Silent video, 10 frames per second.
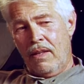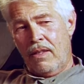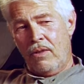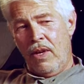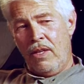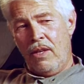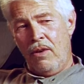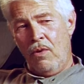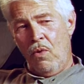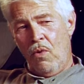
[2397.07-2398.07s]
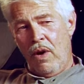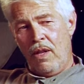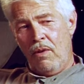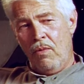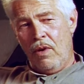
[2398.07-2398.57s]
Strange, I don't know why
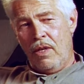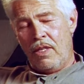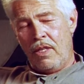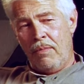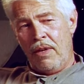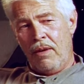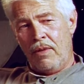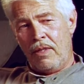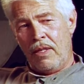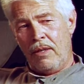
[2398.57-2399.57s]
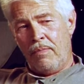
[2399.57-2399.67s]
that was. I mean, it was